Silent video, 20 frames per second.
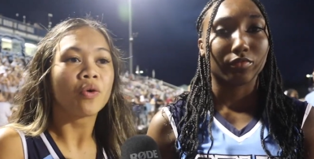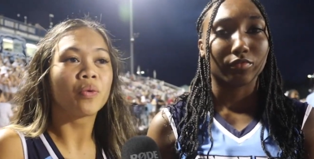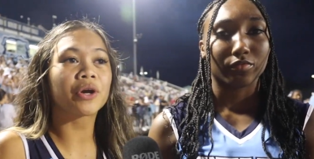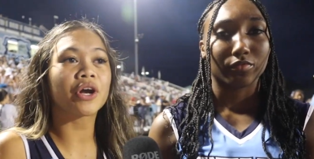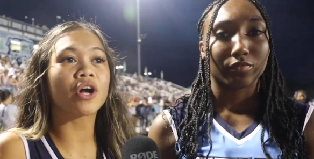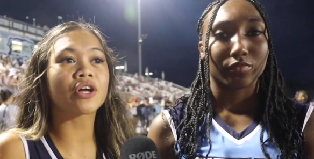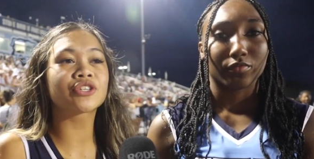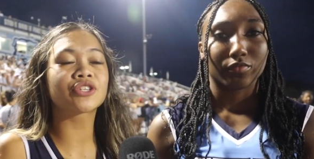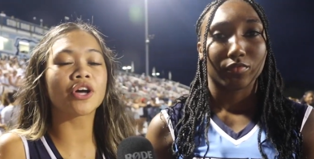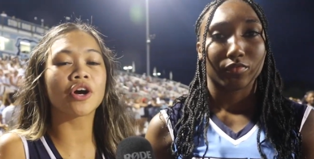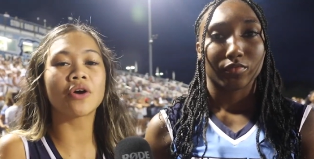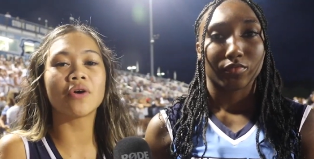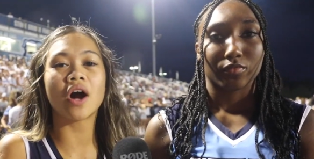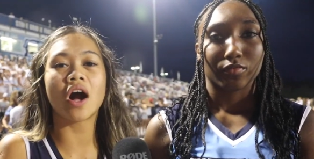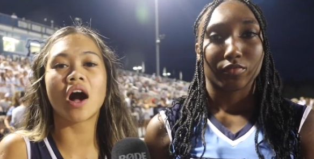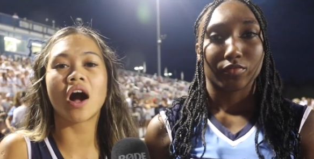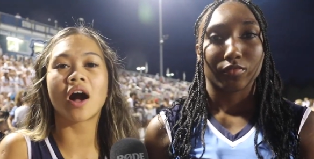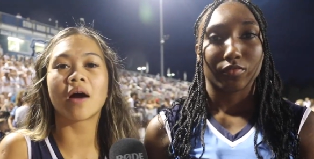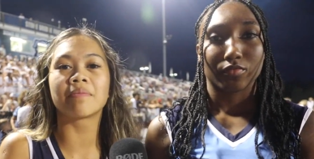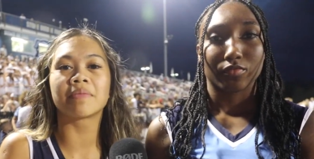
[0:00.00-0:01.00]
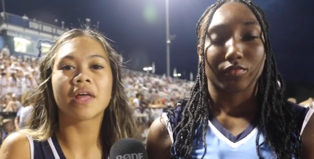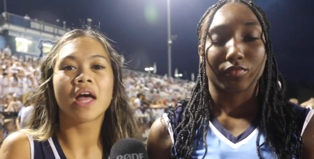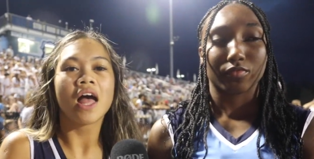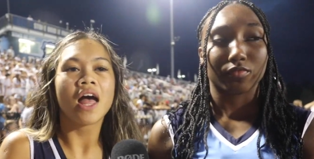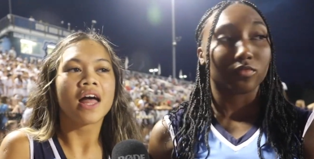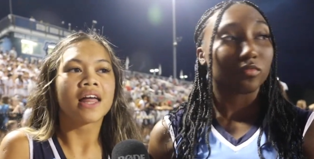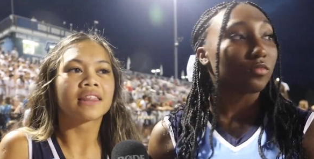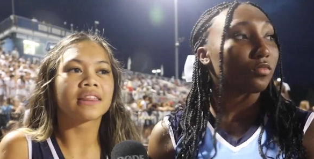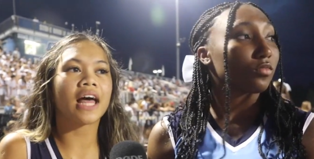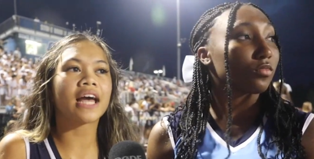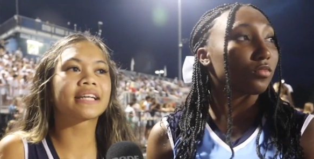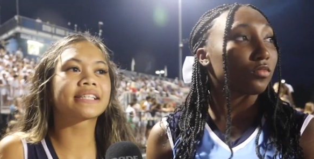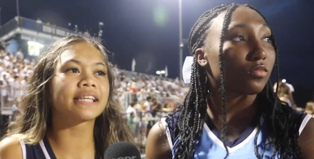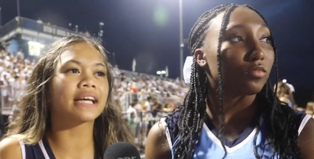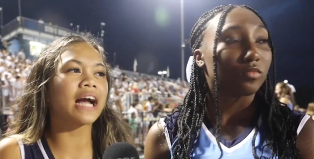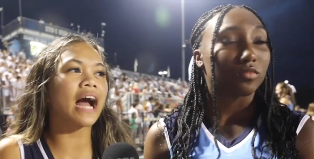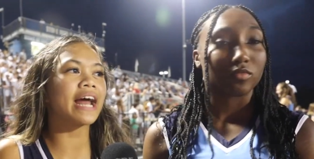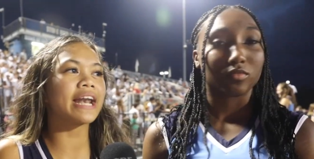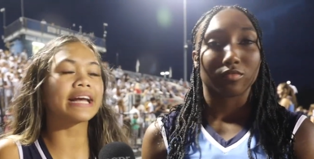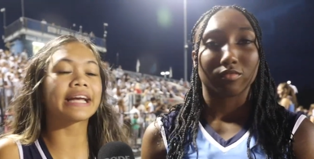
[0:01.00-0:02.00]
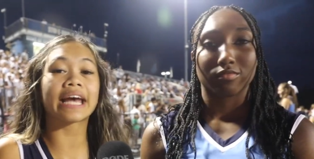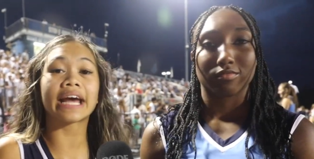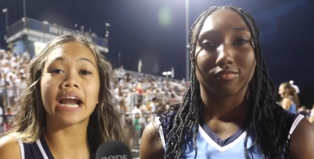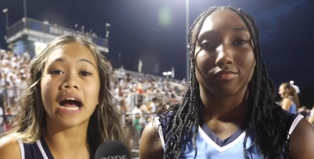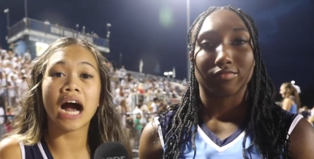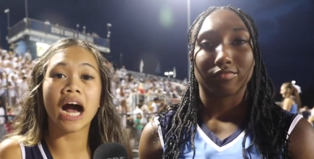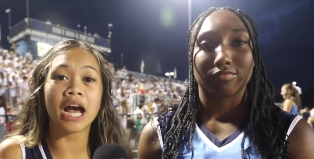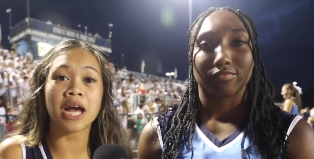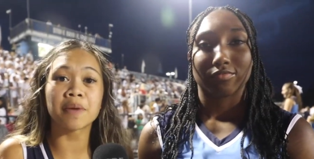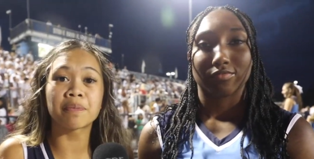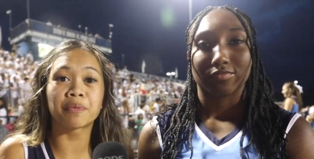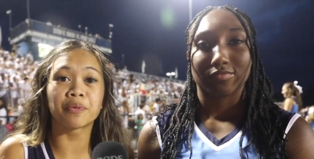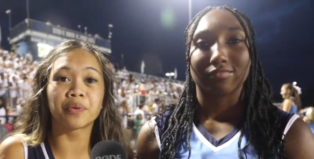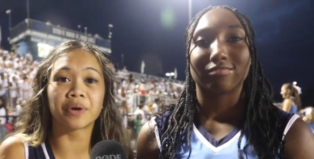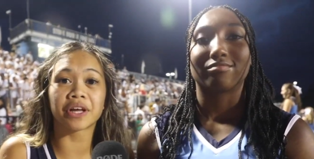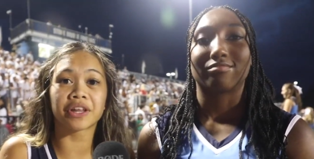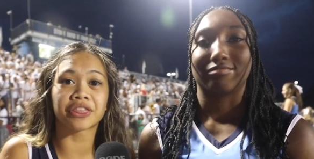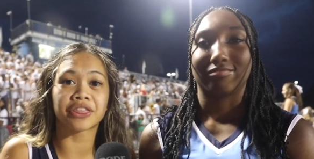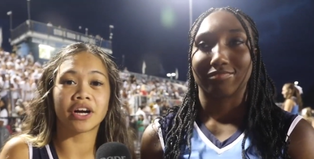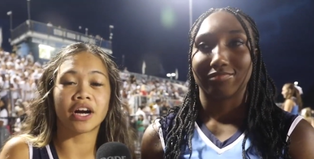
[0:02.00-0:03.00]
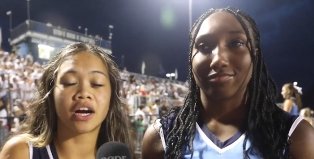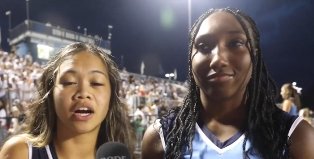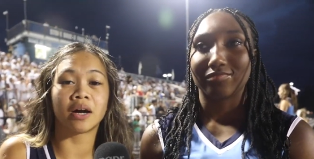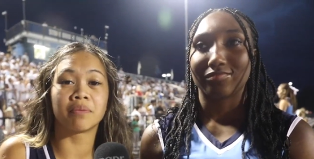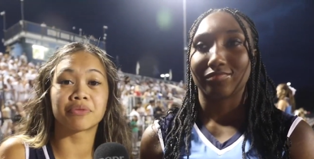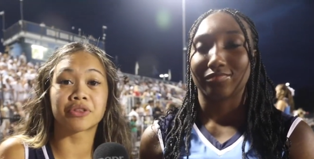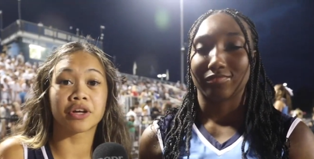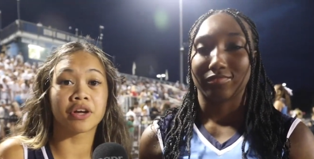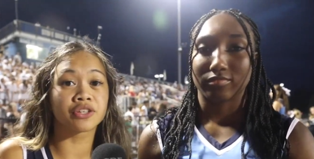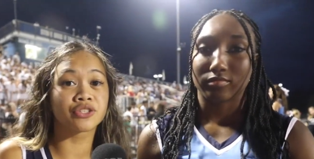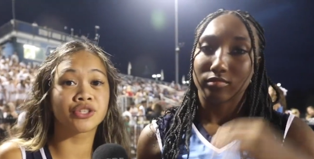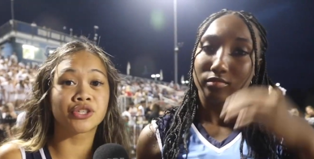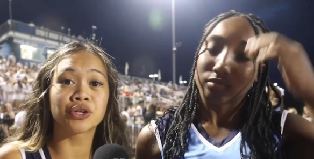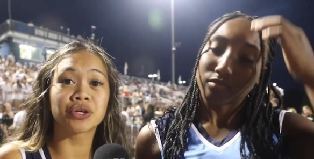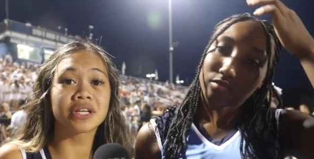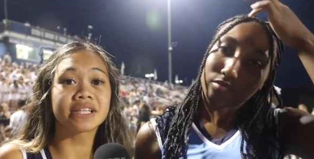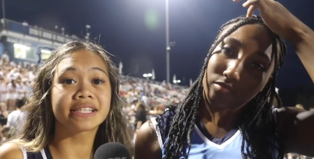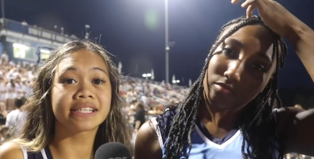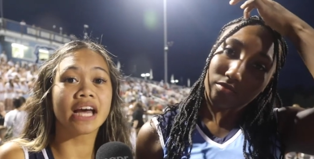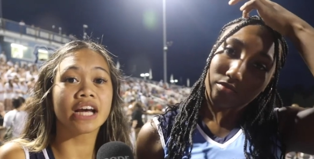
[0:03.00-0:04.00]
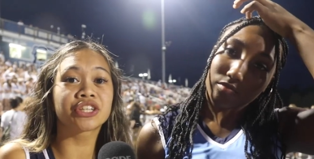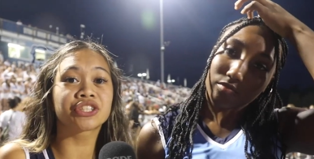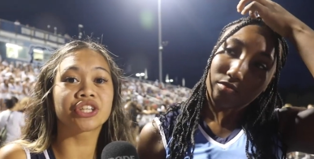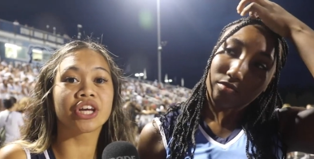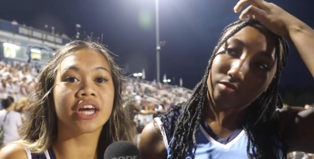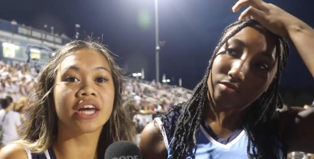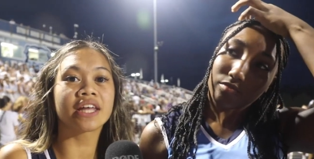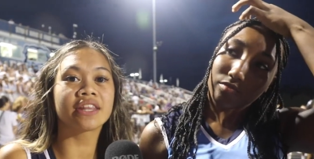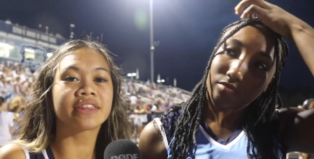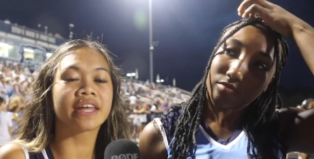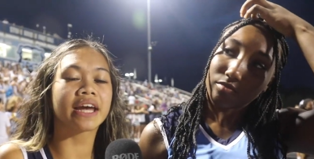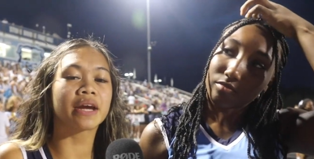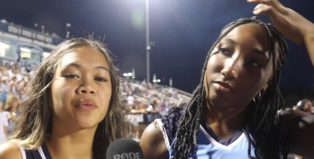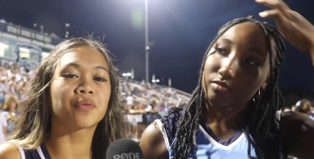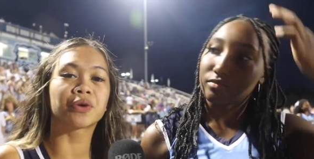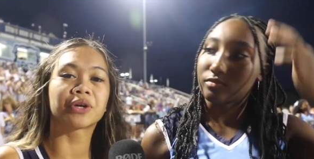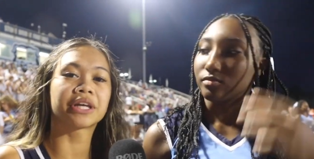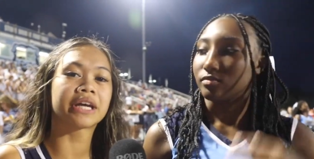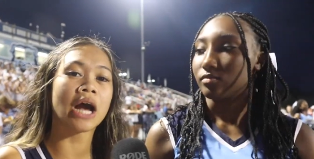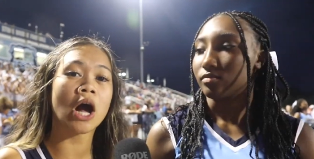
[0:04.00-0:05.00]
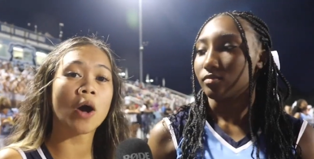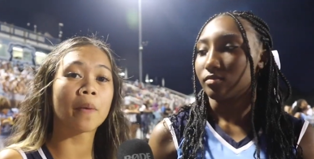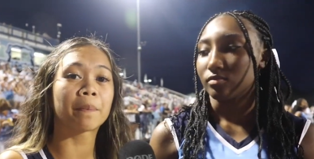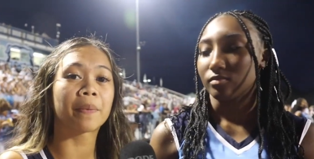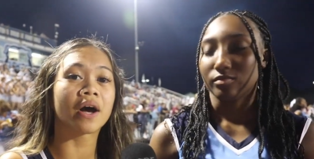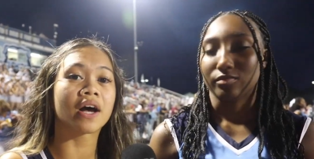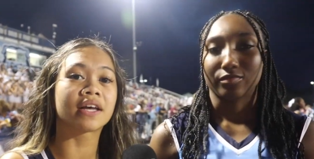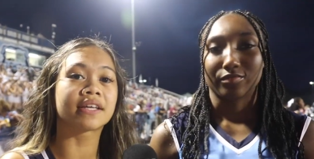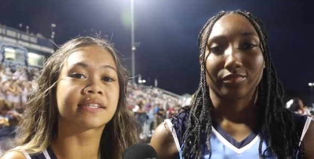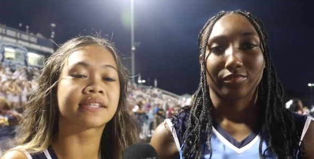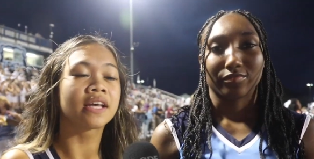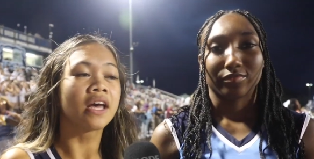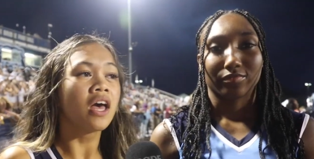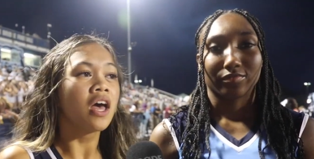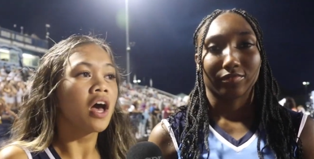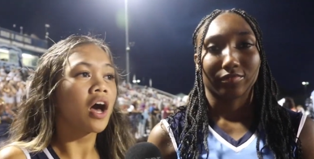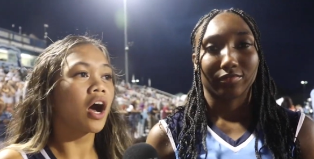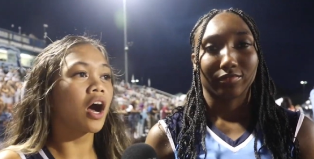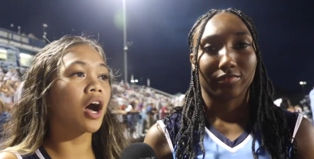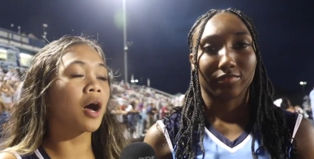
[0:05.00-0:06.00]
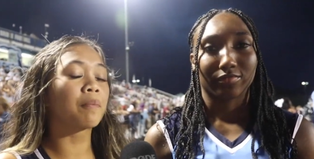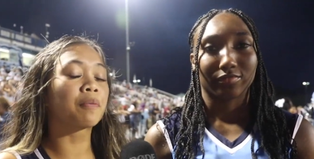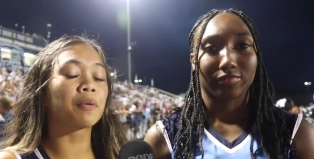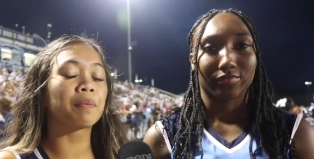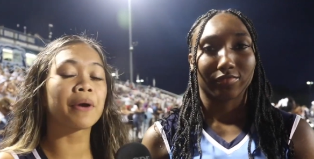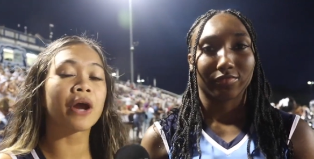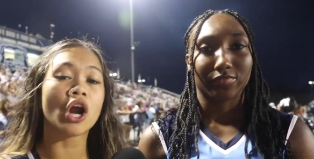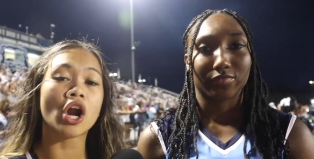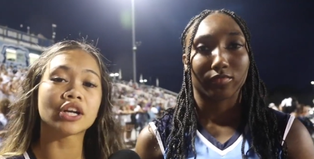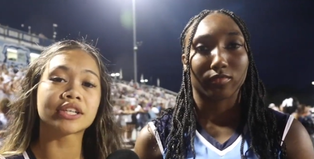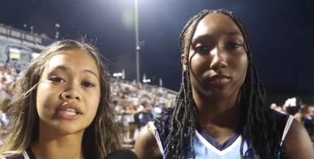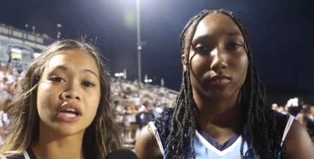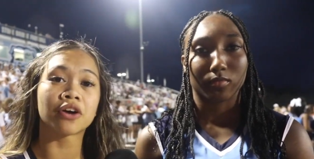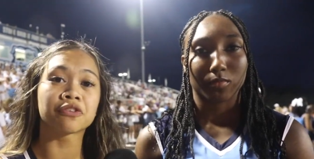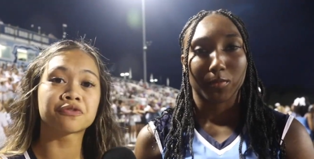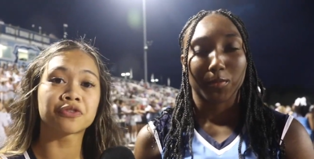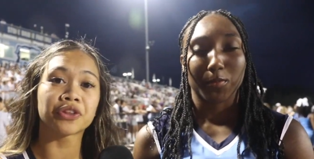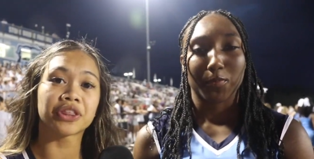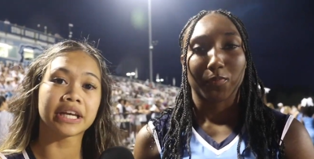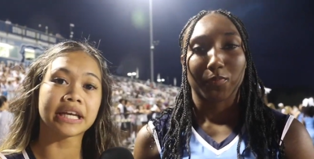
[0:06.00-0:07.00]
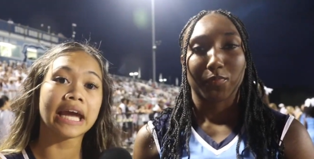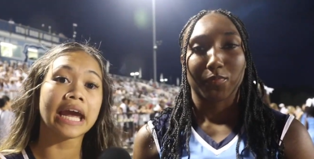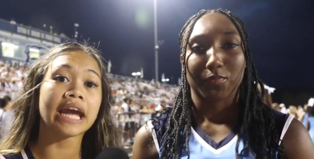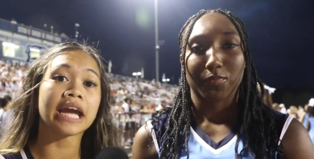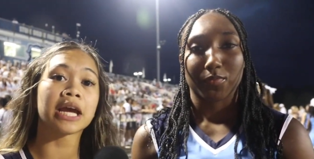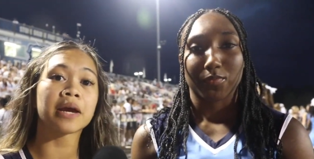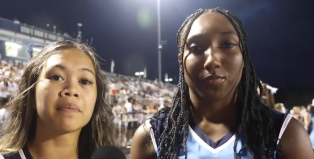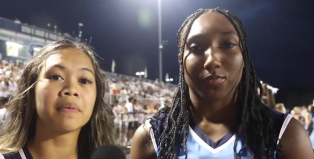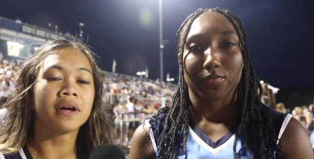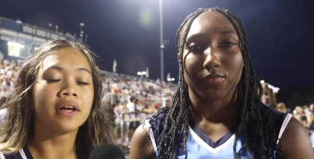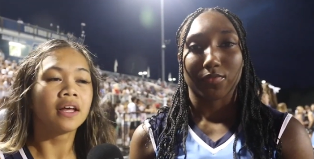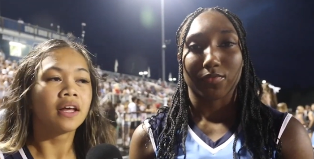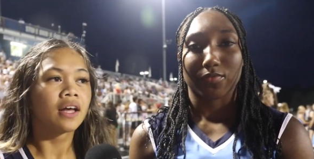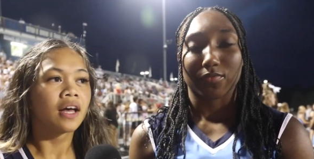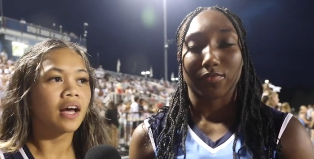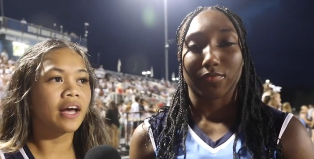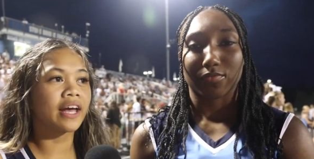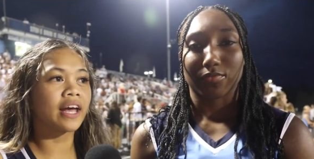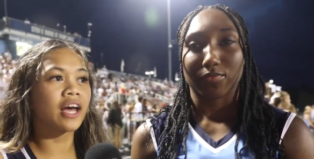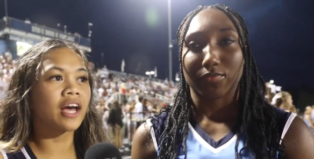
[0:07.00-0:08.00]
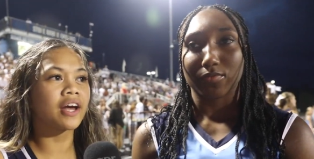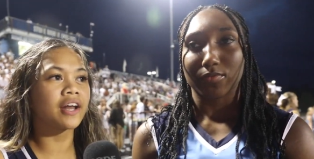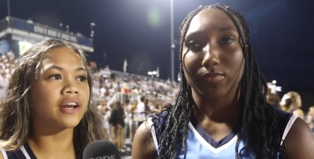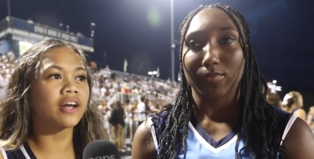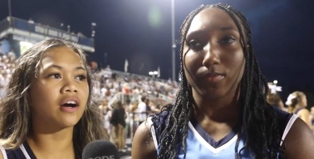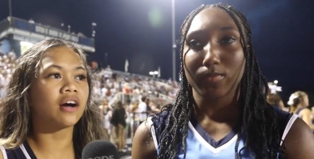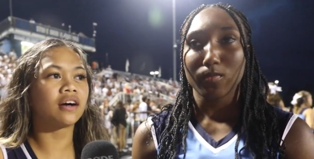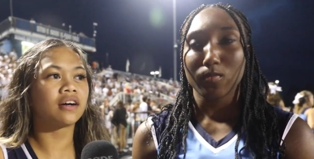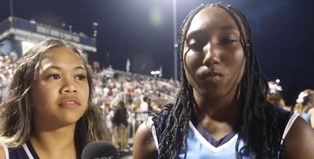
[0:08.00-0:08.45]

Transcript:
Speaker 1: We also um, like to kind of get hype with um, the student section. They really help us uh, prepare ourselves for the game. And